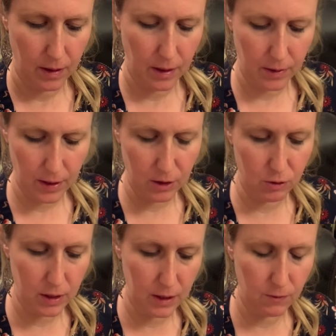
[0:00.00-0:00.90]
And then you
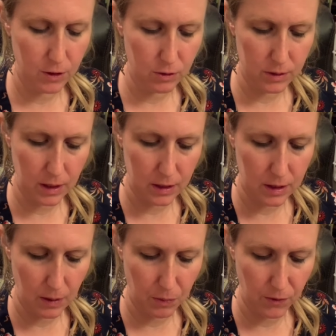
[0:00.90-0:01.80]
can even use the
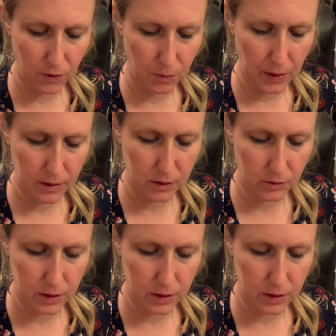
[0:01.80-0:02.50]
tip of your pencil